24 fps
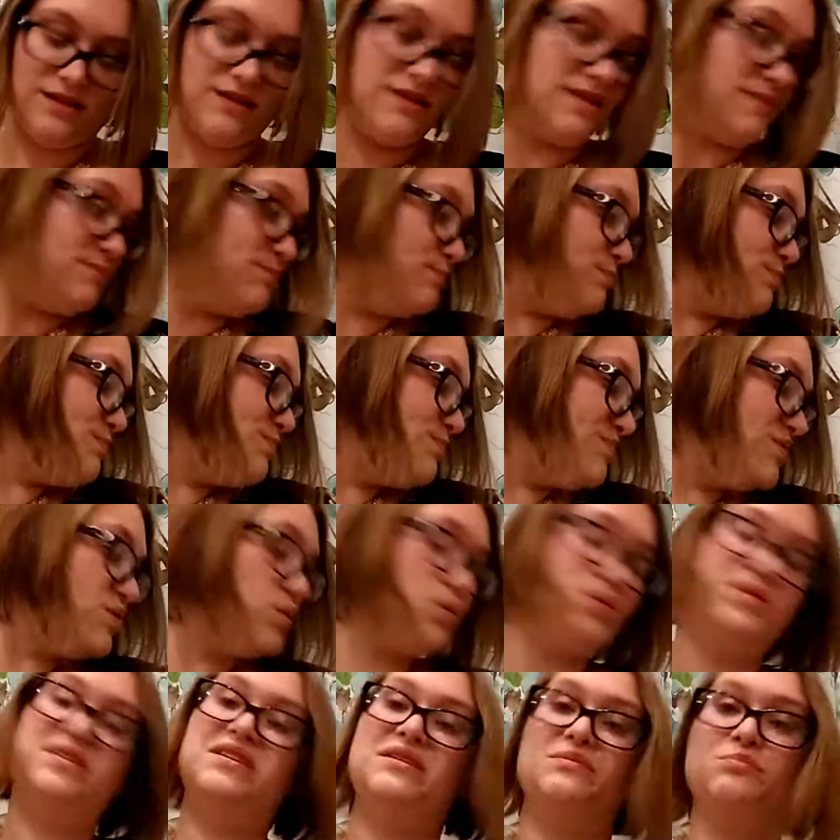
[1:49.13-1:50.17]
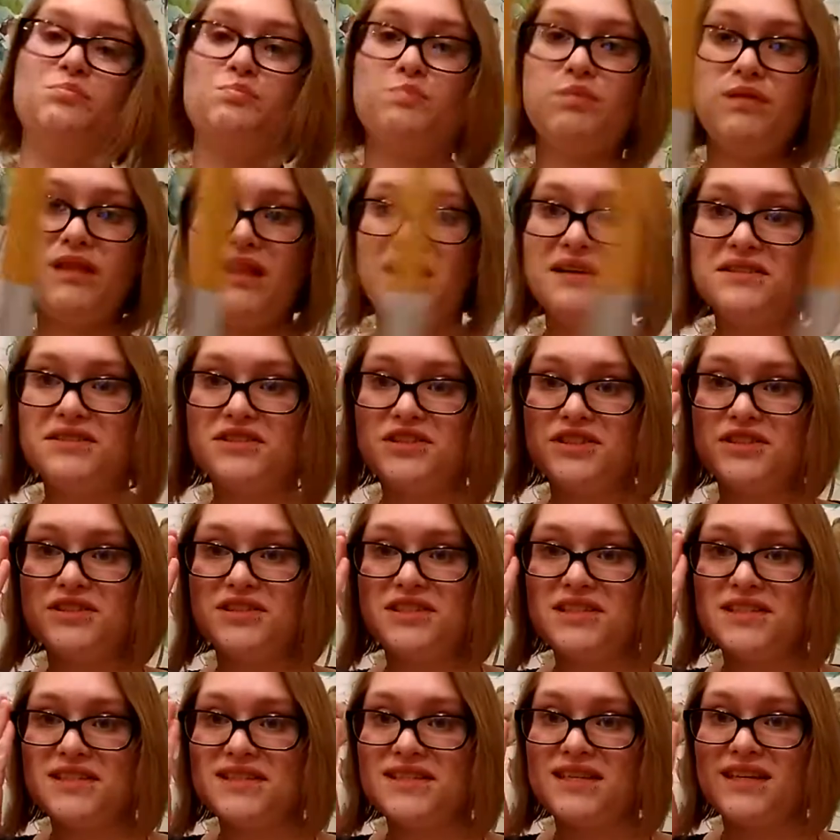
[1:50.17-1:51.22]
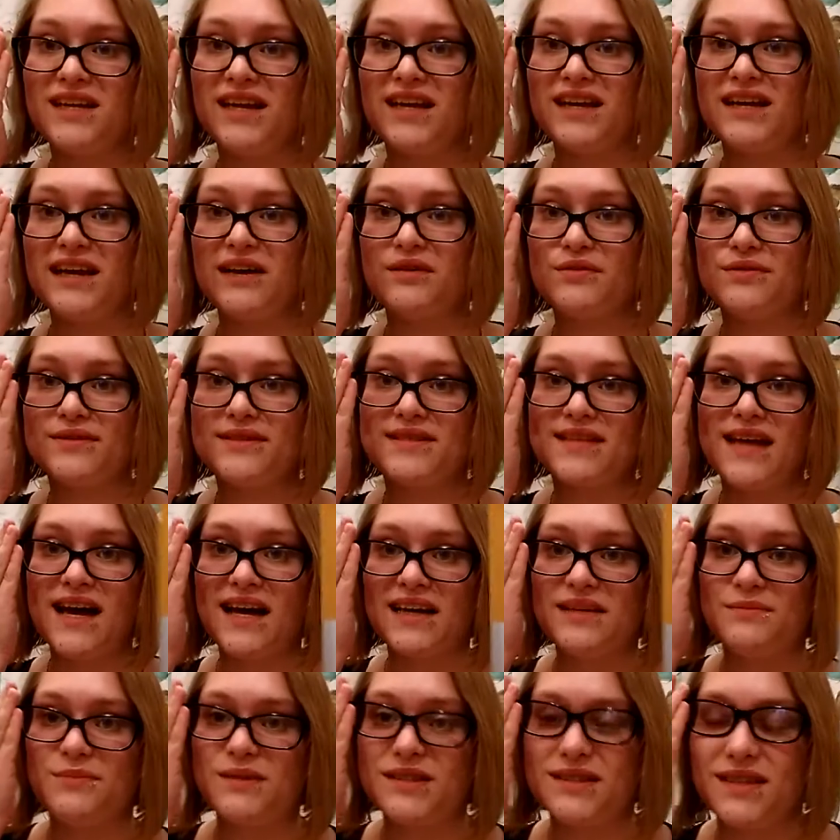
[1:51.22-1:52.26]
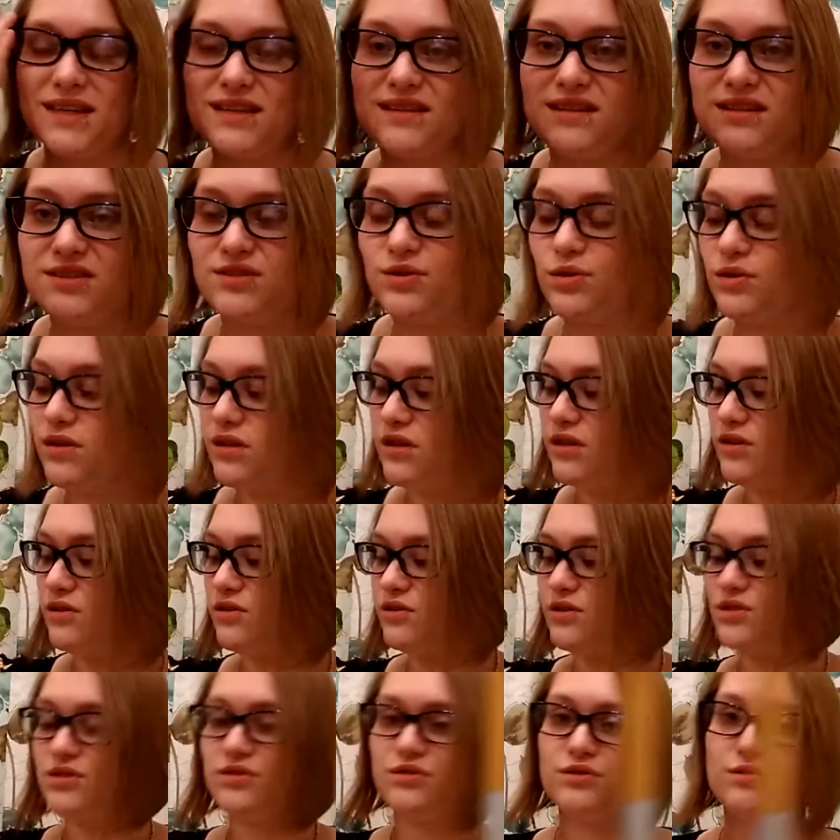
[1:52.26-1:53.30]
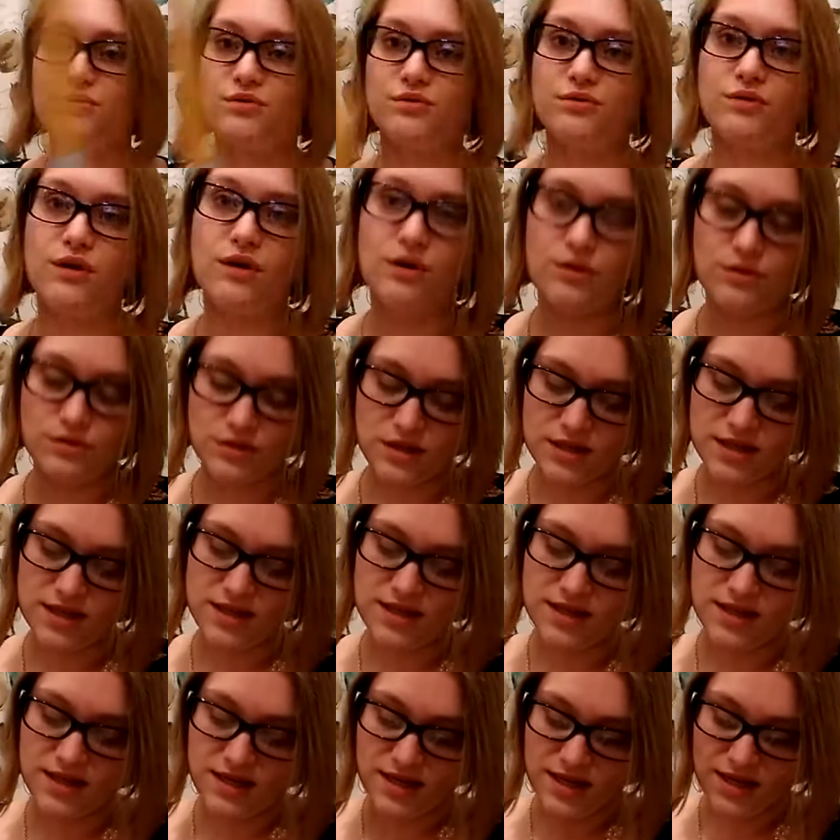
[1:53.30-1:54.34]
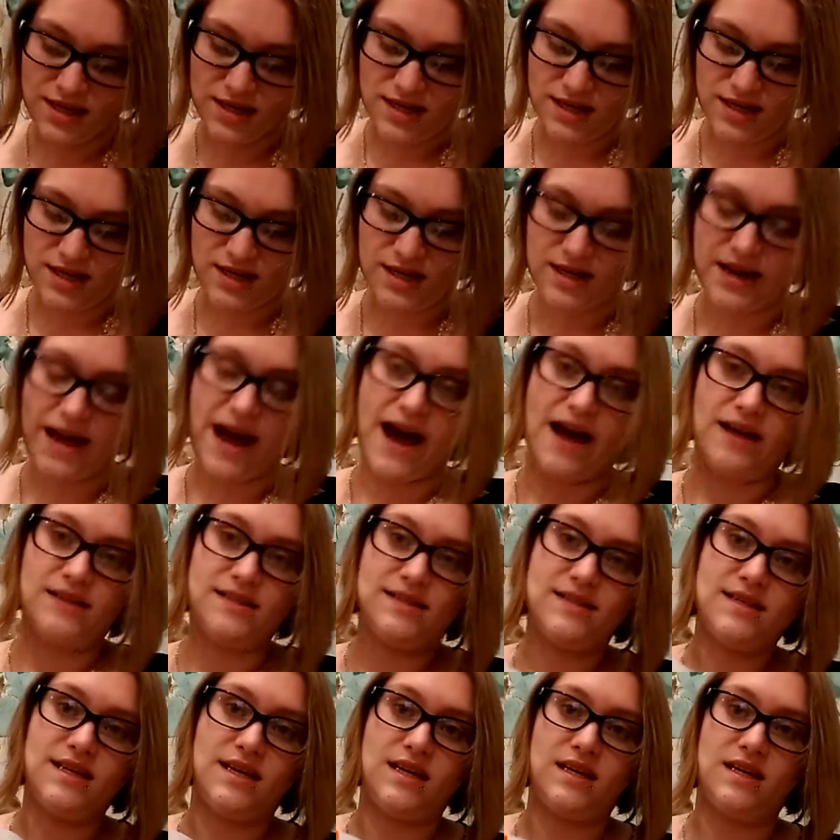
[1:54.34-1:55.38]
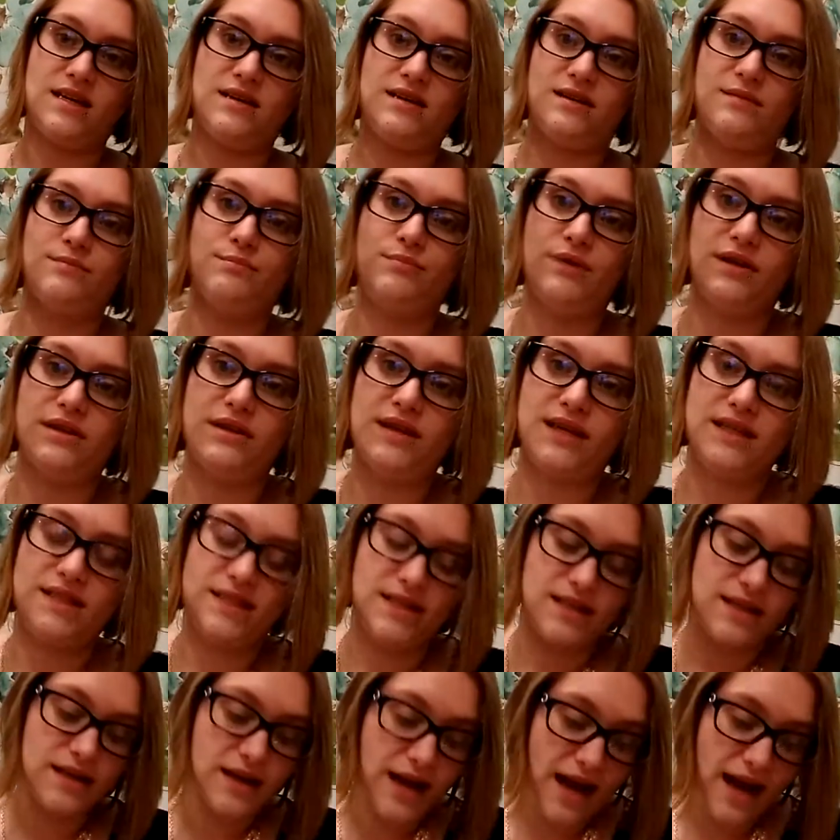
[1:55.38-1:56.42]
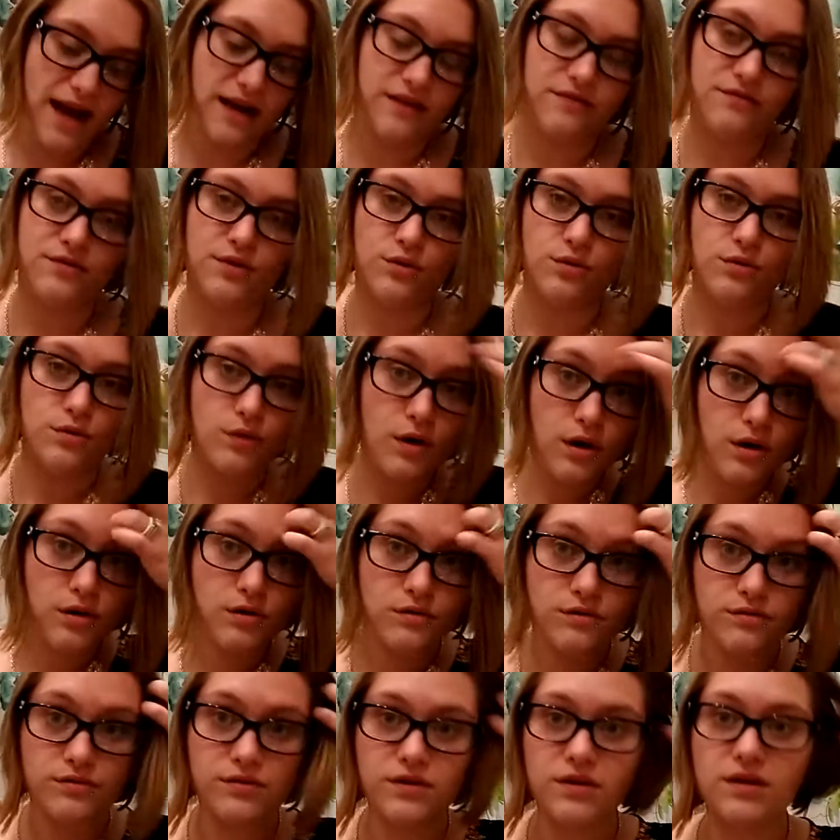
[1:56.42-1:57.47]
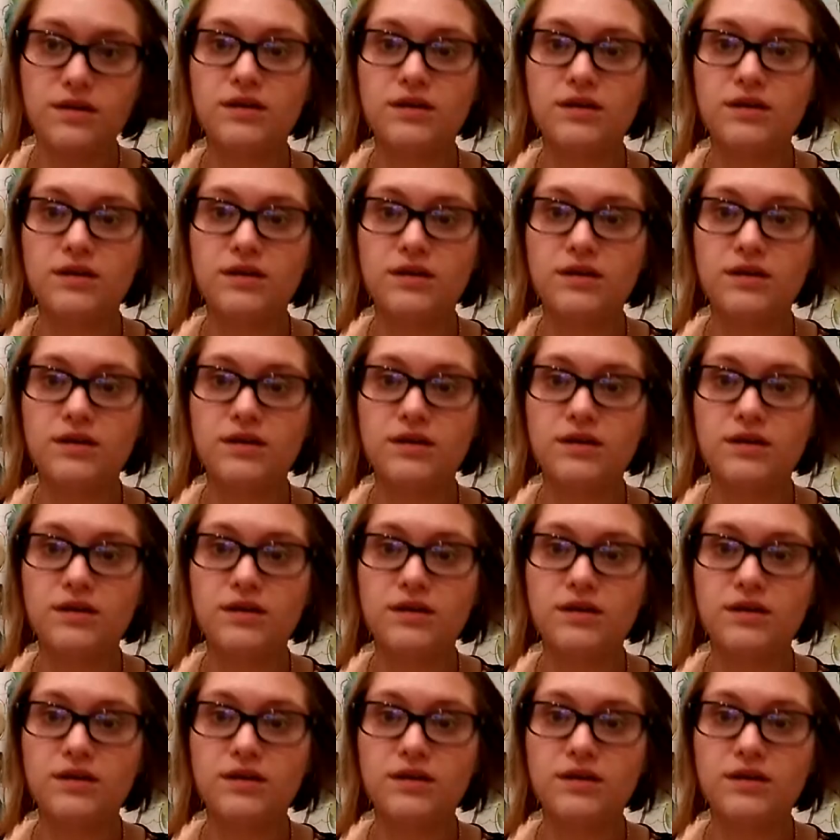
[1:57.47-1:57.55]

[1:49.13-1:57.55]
the toilet plunger just sitting outside beside the toilet looks so gross and nasty, but they didn't have the Grove